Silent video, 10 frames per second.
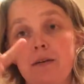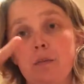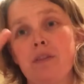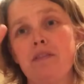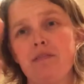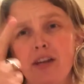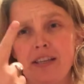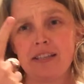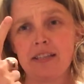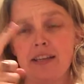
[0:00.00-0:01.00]
well, the
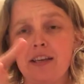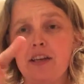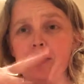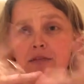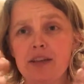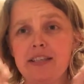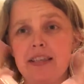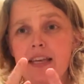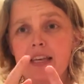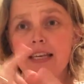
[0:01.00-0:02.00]
first thing